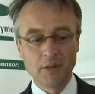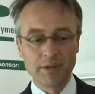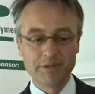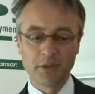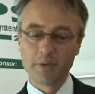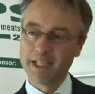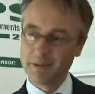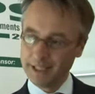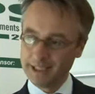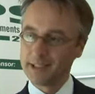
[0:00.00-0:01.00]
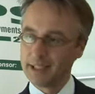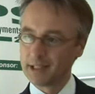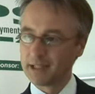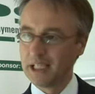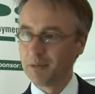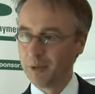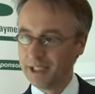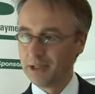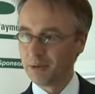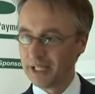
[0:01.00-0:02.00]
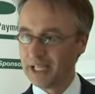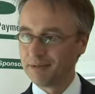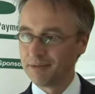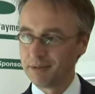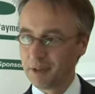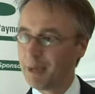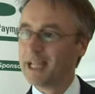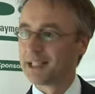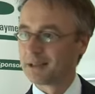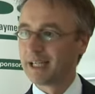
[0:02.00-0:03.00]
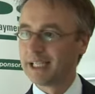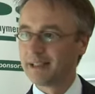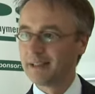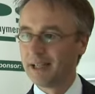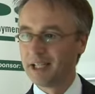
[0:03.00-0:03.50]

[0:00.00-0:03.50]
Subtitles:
Before we can make this next step, we need to have the basics right.